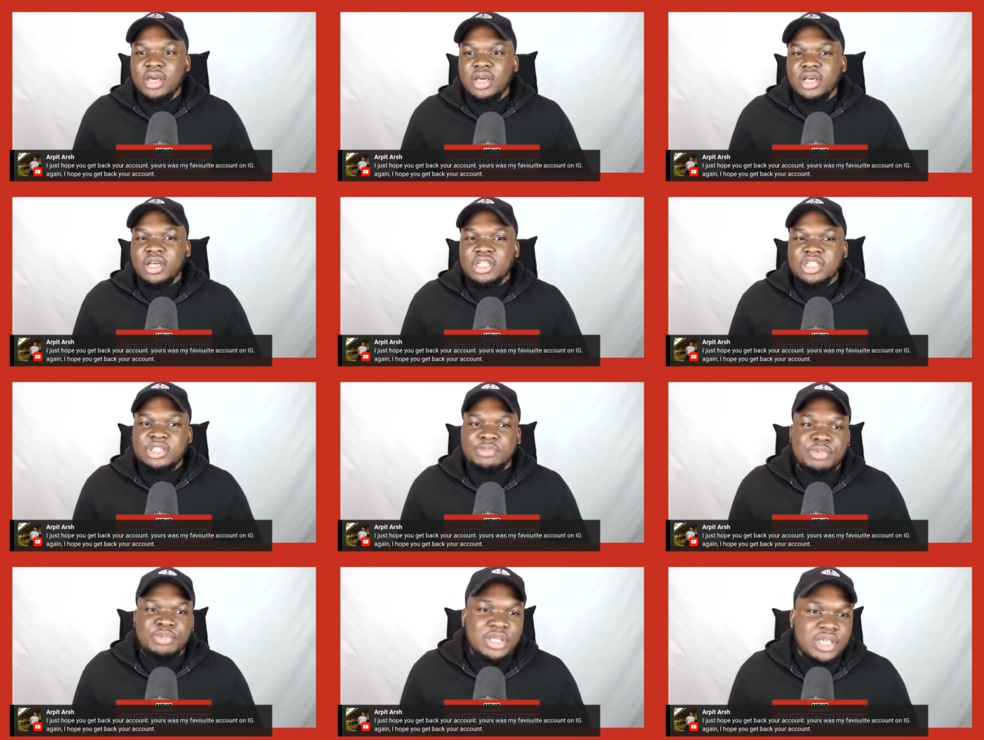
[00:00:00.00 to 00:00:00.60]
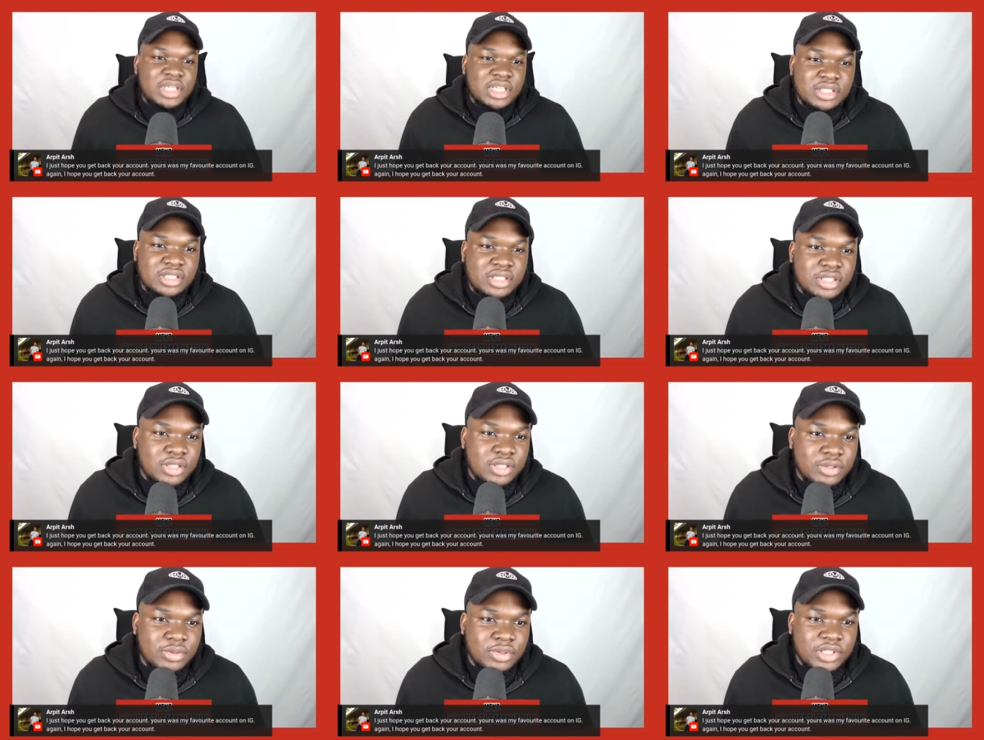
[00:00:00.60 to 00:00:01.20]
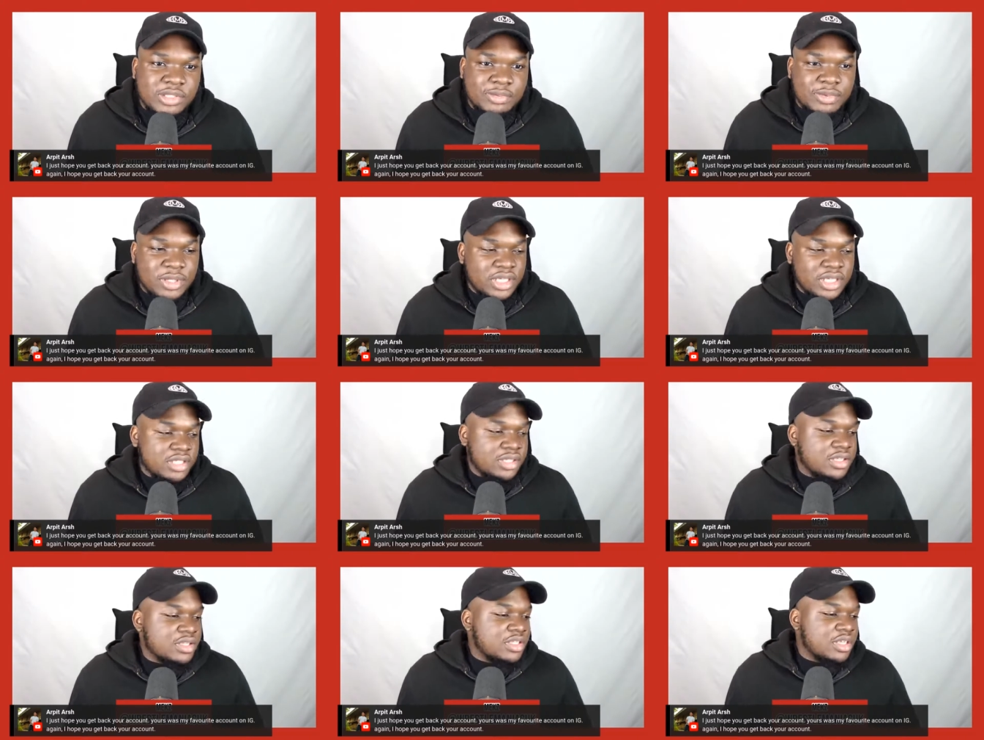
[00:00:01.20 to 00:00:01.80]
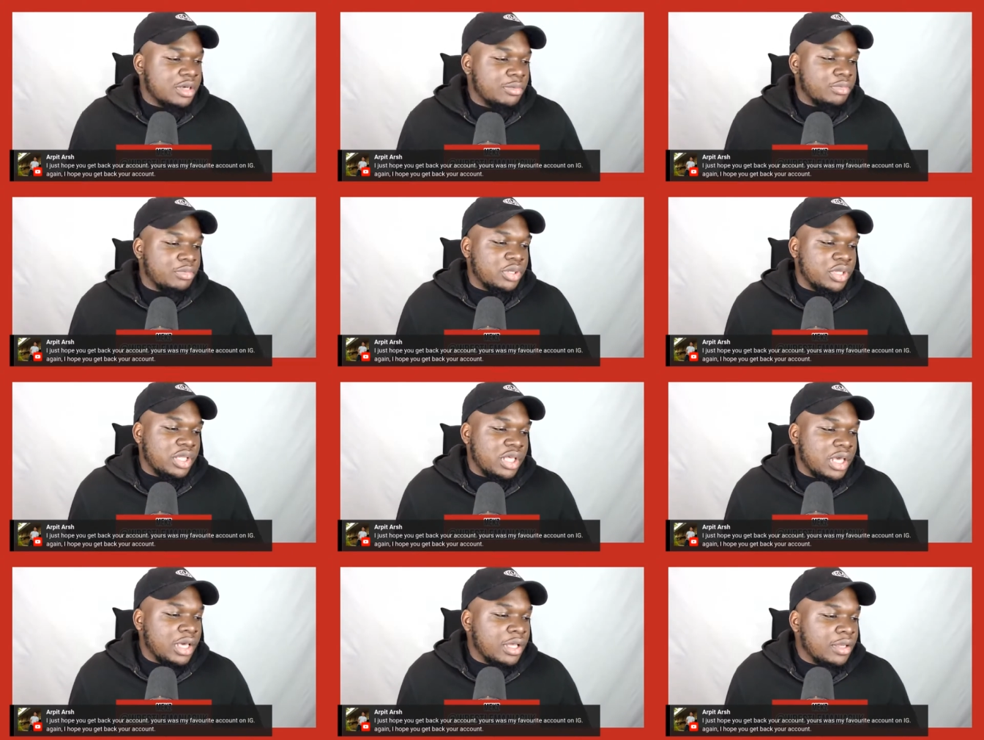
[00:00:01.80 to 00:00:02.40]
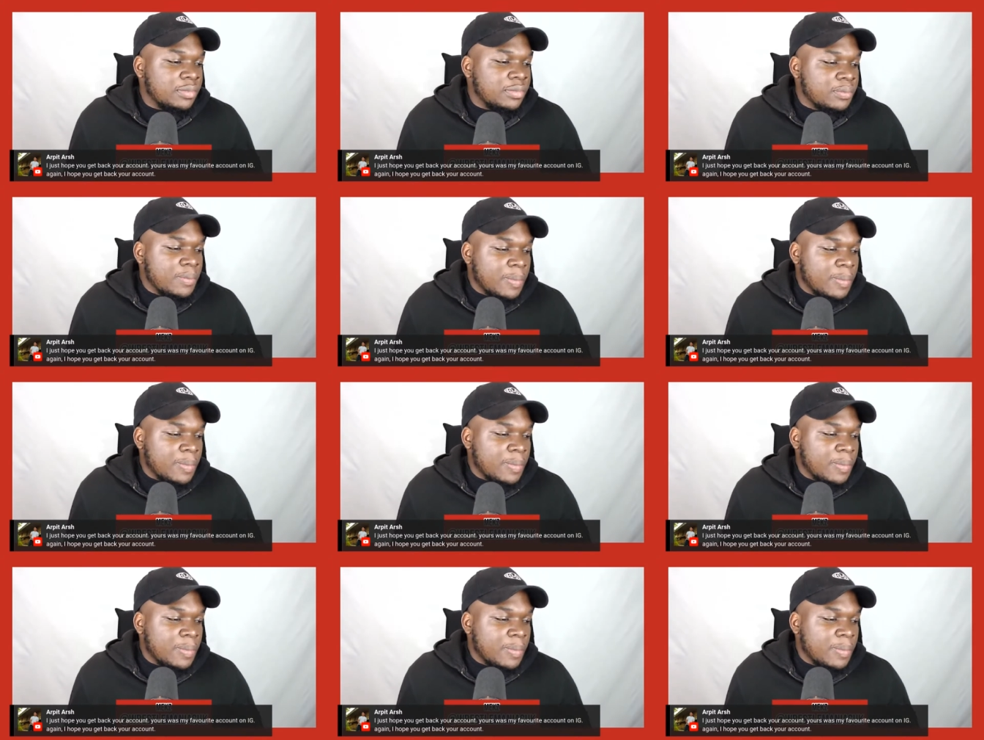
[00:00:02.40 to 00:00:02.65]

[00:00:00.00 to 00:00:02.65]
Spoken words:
speaking to you and speaking to somebody, and